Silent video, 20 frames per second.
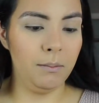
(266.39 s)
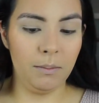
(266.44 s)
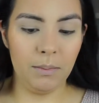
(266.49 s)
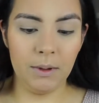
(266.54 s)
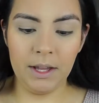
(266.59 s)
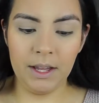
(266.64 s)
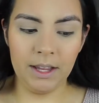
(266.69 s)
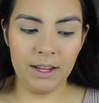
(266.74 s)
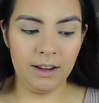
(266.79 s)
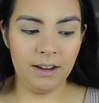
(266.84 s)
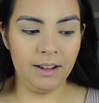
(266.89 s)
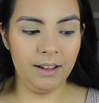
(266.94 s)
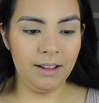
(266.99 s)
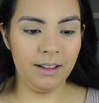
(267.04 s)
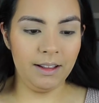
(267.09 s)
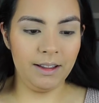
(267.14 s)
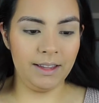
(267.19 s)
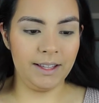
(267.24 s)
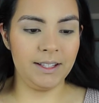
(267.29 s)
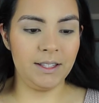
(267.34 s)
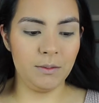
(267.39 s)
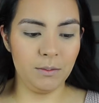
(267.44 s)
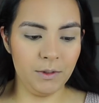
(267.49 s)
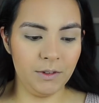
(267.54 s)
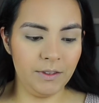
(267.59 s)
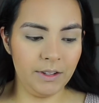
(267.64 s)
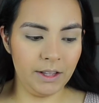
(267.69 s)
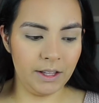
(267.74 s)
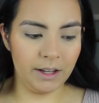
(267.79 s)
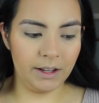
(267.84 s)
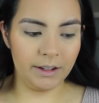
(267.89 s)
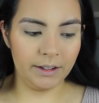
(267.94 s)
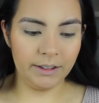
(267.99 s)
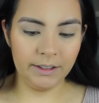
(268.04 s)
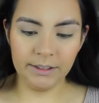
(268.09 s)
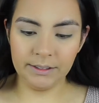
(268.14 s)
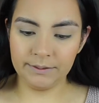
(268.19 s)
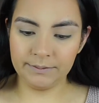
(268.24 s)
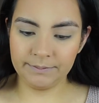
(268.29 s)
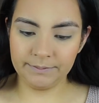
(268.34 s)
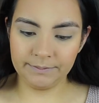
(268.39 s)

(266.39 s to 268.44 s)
But let's move along.